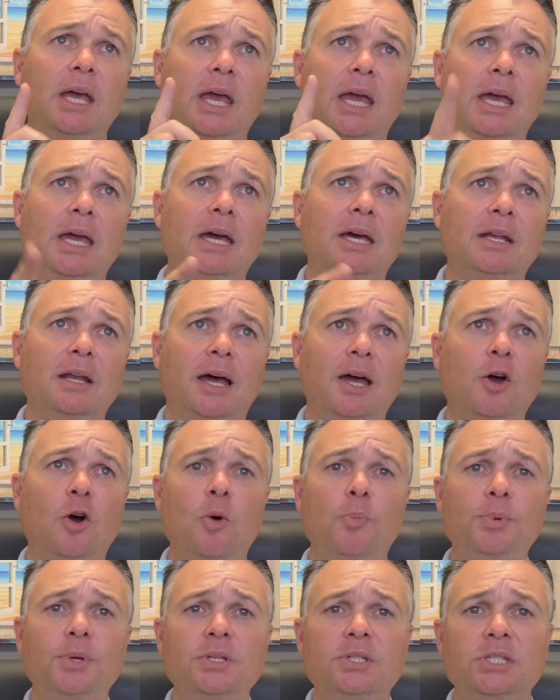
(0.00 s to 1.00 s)
And I
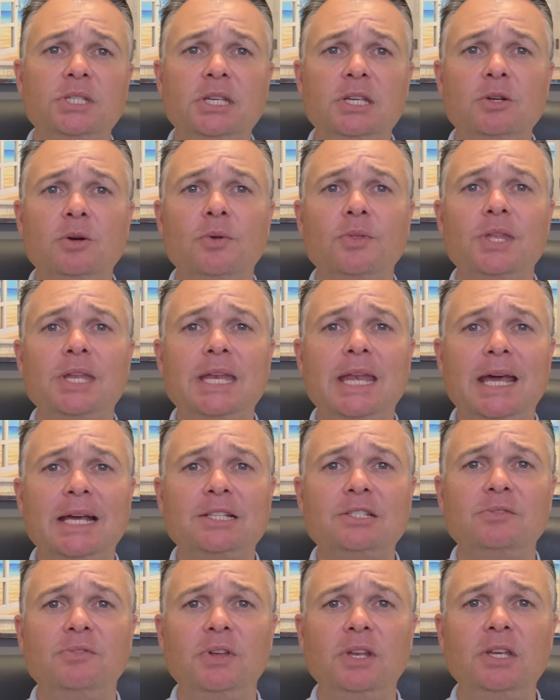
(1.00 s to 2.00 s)
hope to see you on the
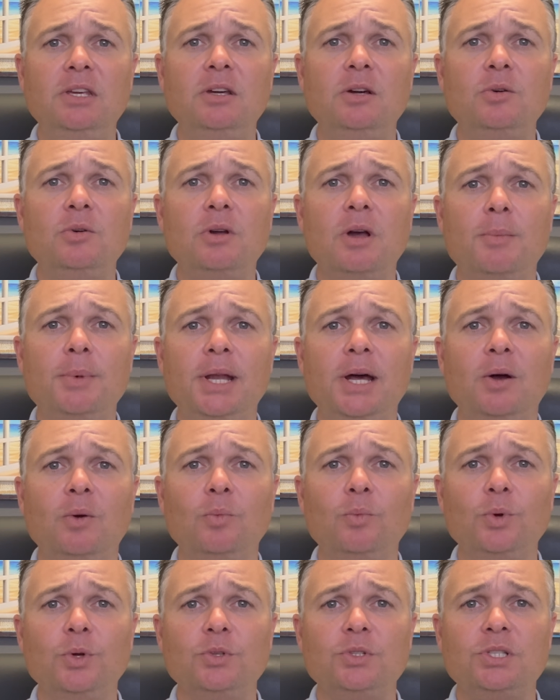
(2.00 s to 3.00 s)
next video coming
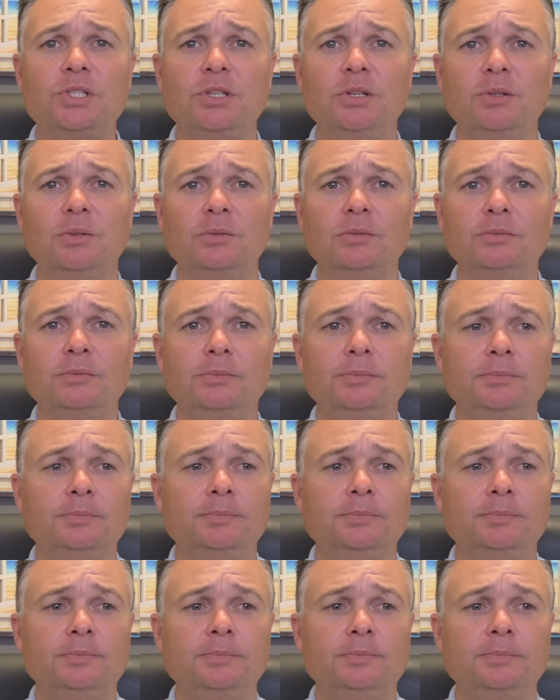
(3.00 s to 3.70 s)
out real soon.